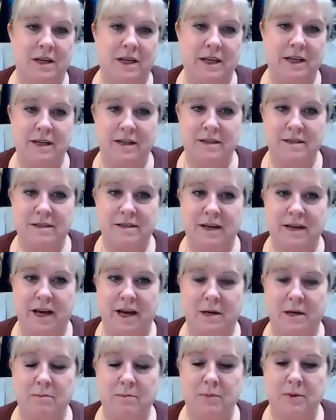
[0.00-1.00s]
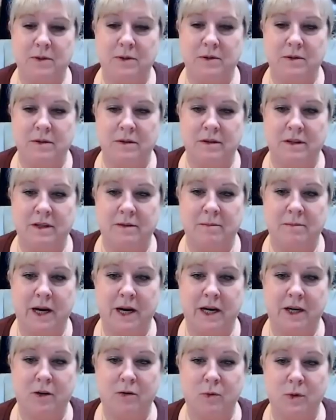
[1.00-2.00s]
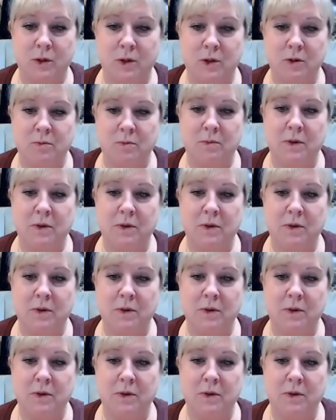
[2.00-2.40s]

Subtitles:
Inkscape in my group,